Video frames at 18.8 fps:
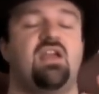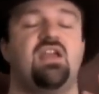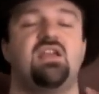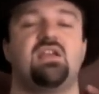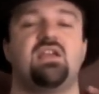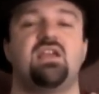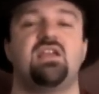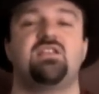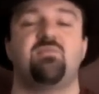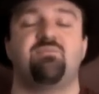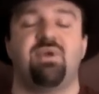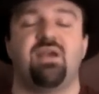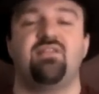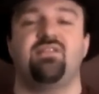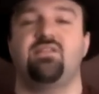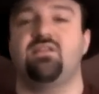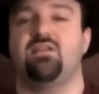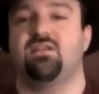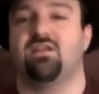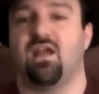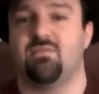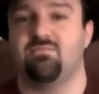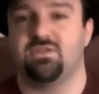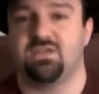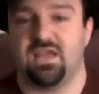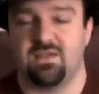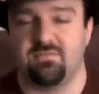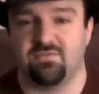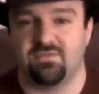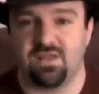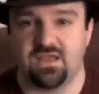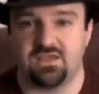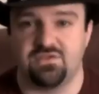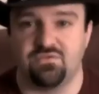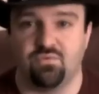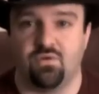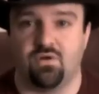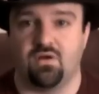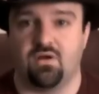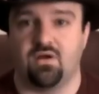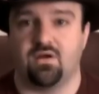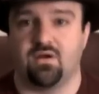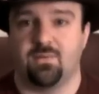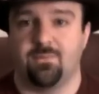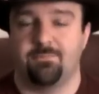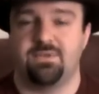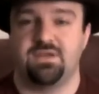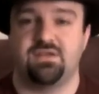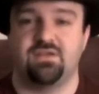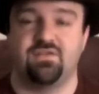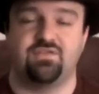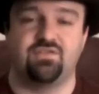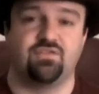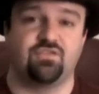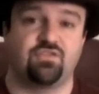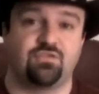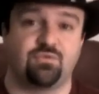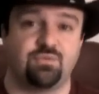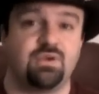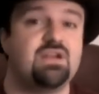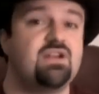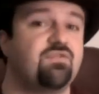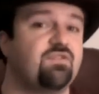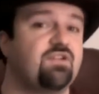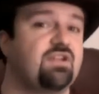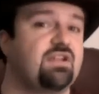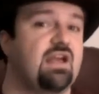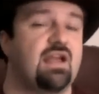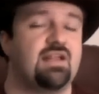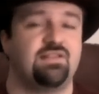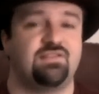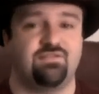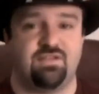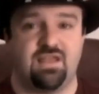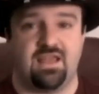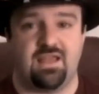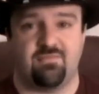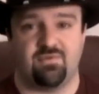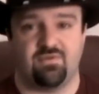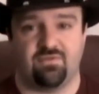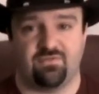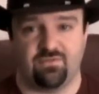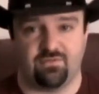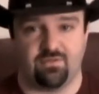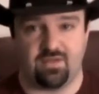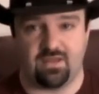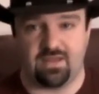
it, it depends on the kind of gamer that you are because there's three different kinds of gamers, all